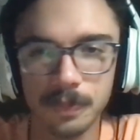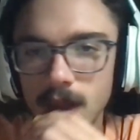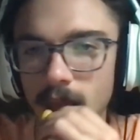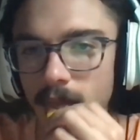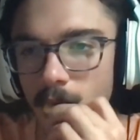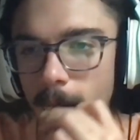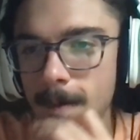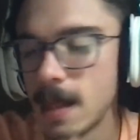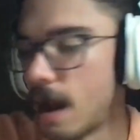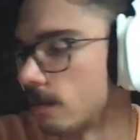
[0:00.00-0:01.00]
I need to make sure
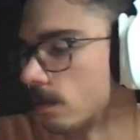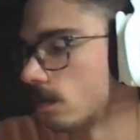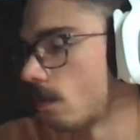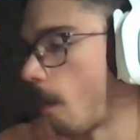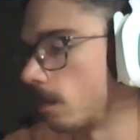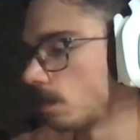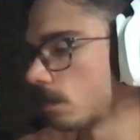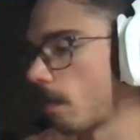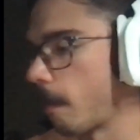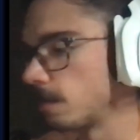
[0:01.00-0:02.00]
my waiver already
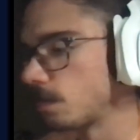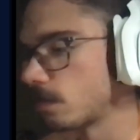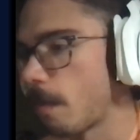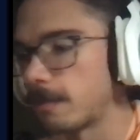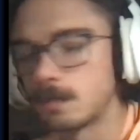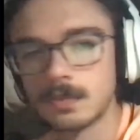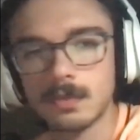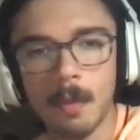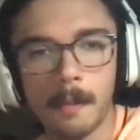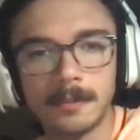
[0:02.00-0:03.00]
went through, but
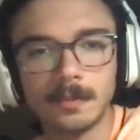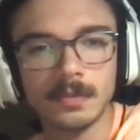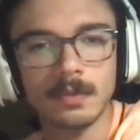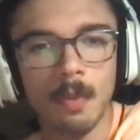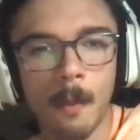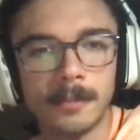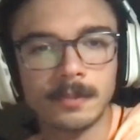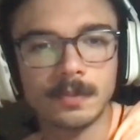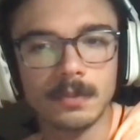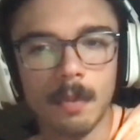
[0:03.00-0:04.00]
I'm pretty sure I
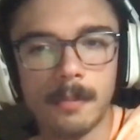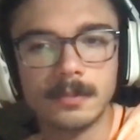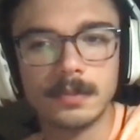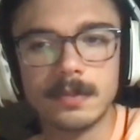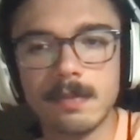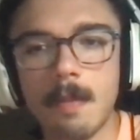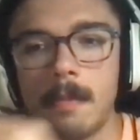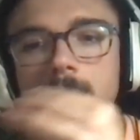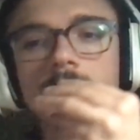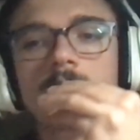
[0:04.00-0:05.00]
claimed the Chargers
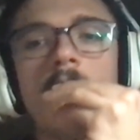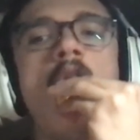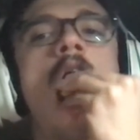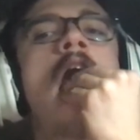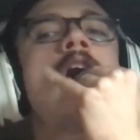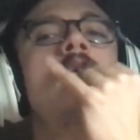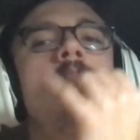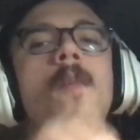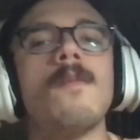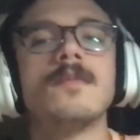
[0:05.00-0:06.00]
defense. Last week I
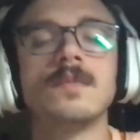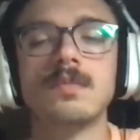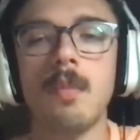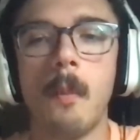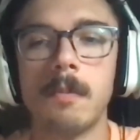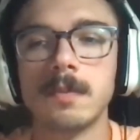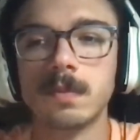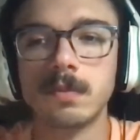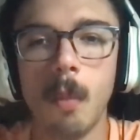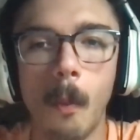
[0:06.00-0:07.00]

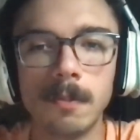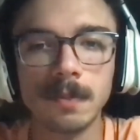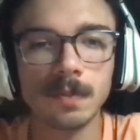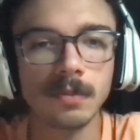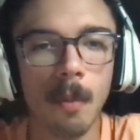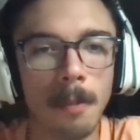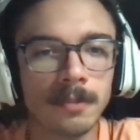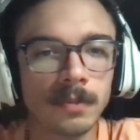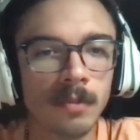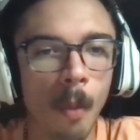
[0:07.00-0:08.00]
drafted the Saints defense
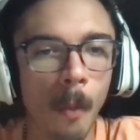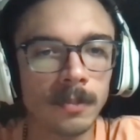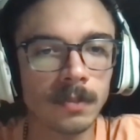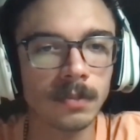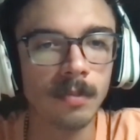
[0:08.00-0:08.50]
because I knew they were playing